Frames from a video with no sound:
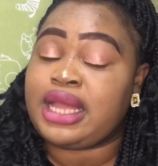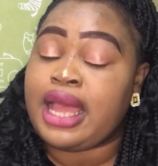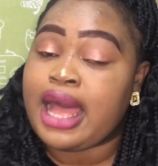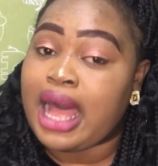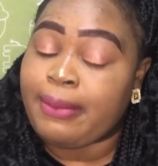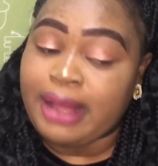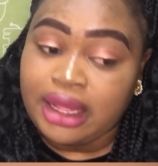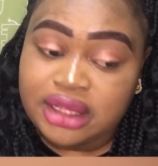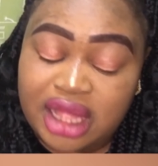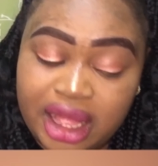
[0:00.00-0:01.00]
about
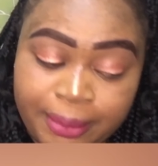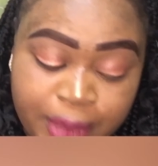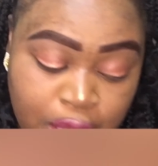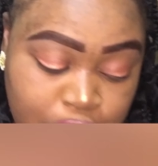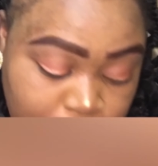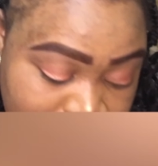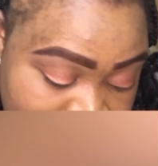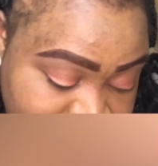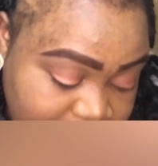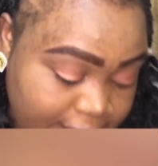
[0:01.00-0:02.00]
not
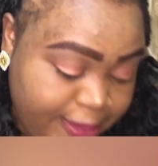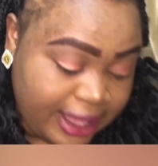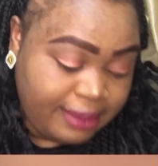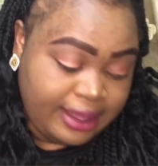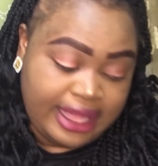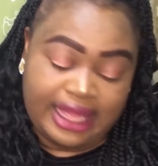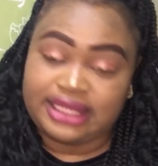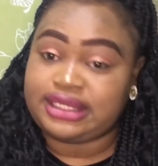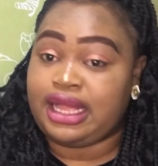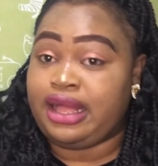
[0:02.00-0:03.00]
having a baby, is
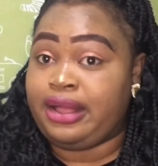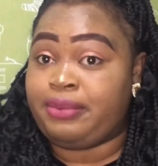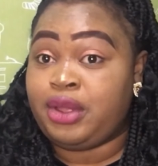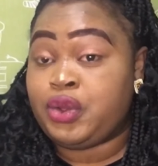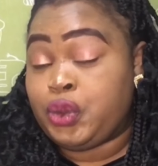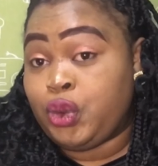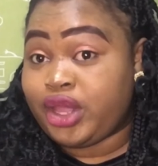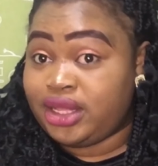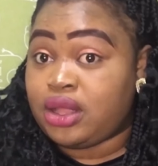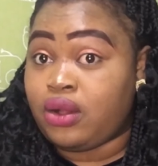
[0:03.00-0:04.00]
you can
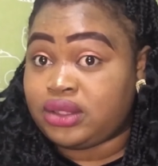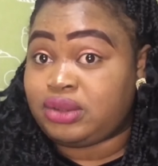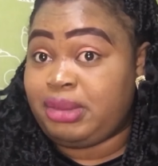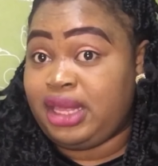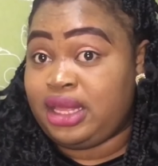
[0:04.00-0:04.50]
talk to me.